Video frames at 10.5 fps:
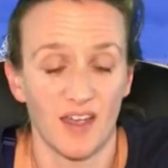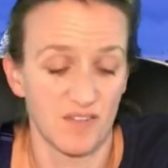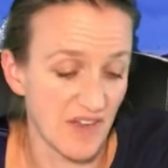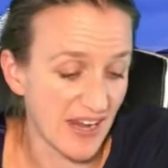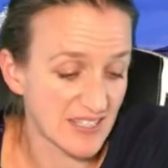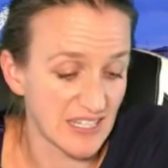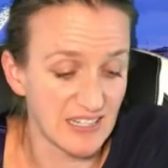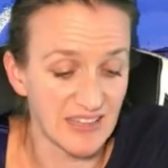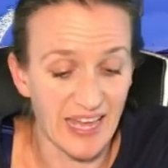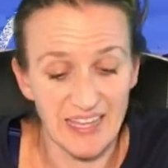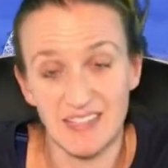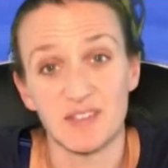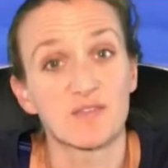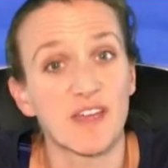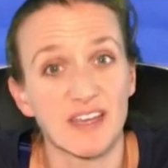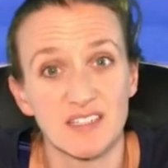a vaccine that is
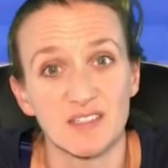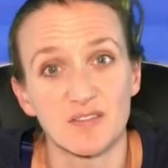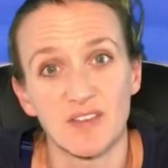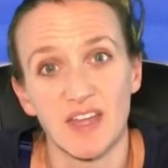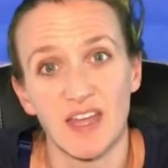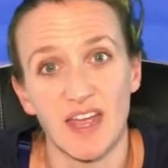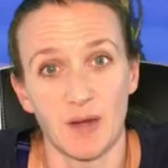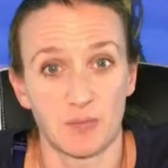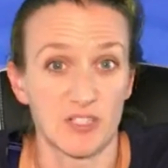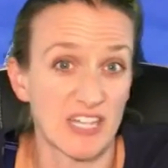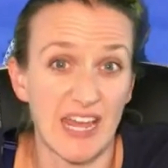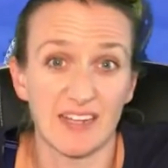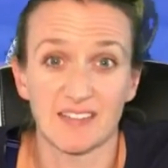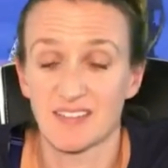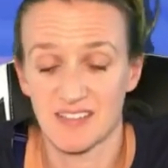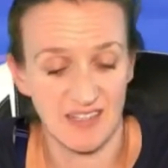effective and
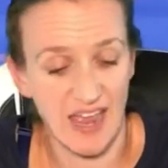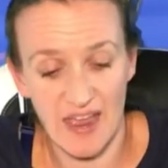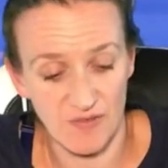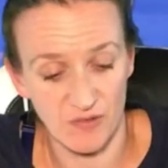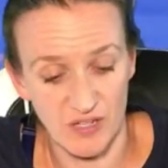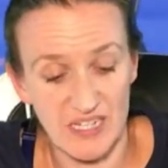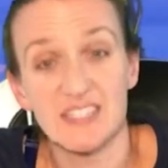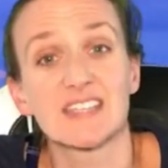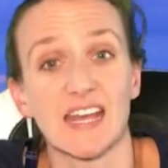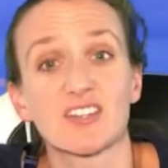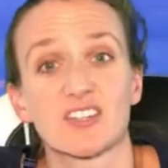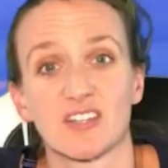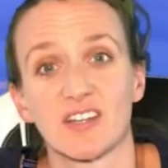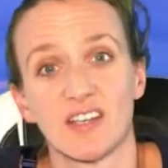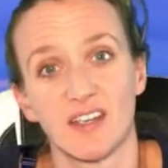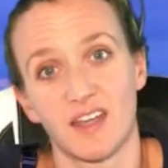protects every
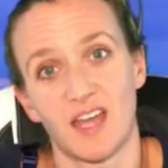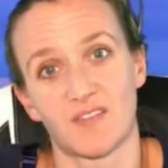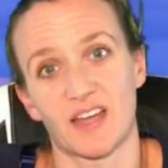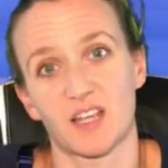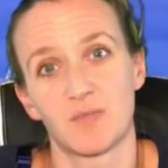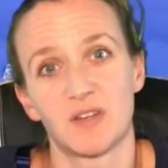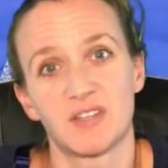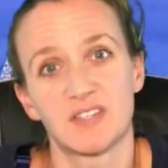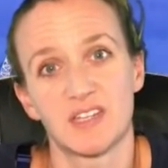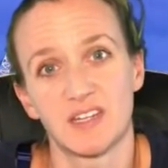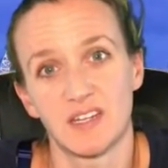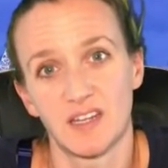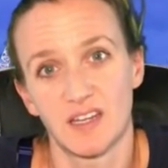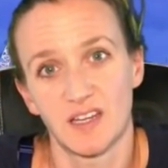section of our community.